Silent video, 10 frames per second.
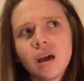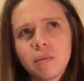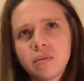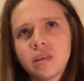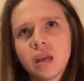
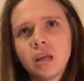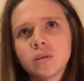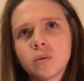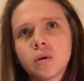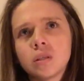empathetic
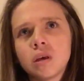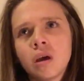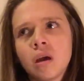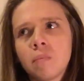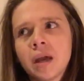towards her,
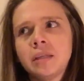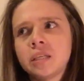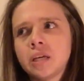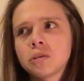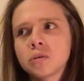and my
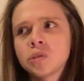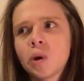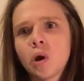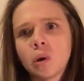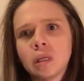intentions
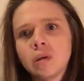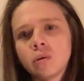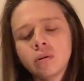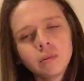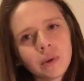were only
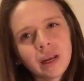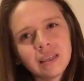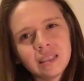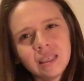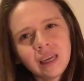good. But I
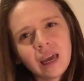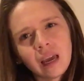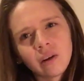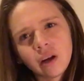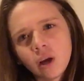did get
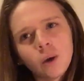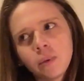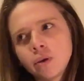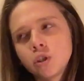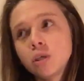angry at her
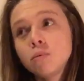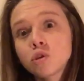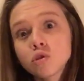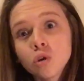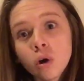because she was
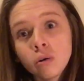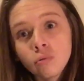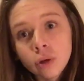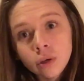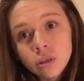so
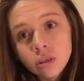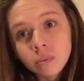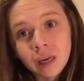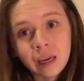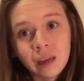rude to
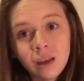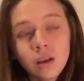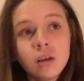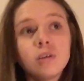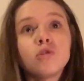me.
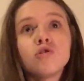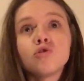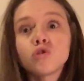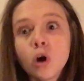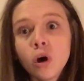
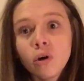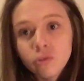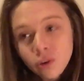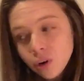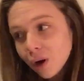So
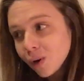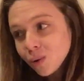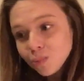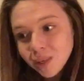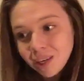rude. I
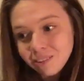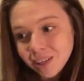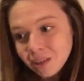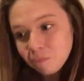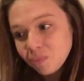couldn't believe
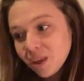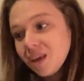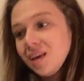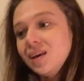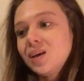it.
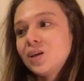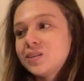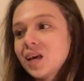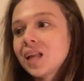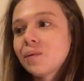
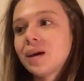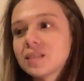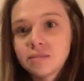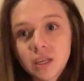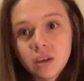So
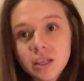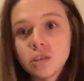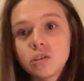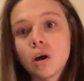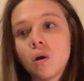anyways, I said
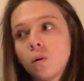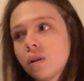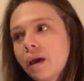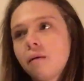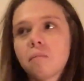it's a
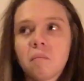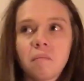doll like